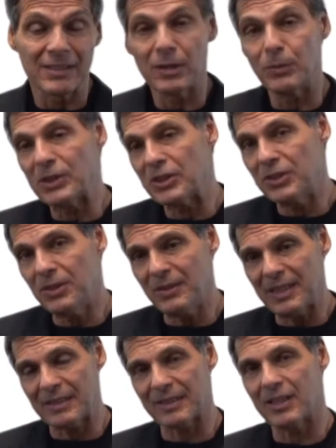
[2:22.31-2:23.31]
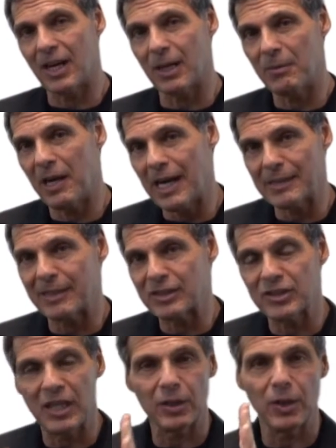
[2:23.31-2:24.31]
So when you do that, the
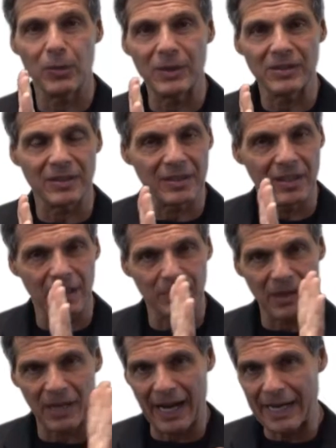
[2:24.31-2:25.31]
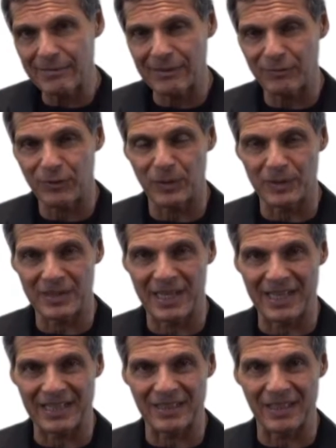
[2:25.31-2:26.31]
carbohydrates now go into the carbohydrate fuel
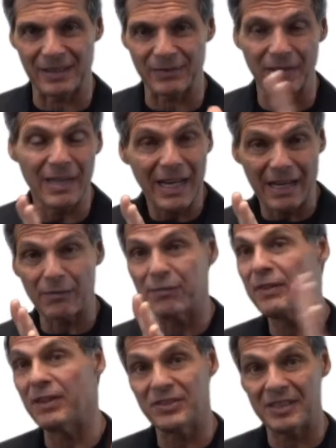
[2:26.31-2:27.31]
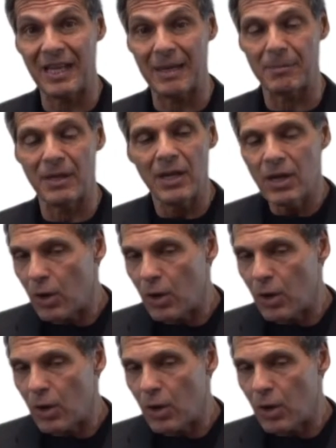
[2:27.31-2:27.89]
tank in the liver and fills it up.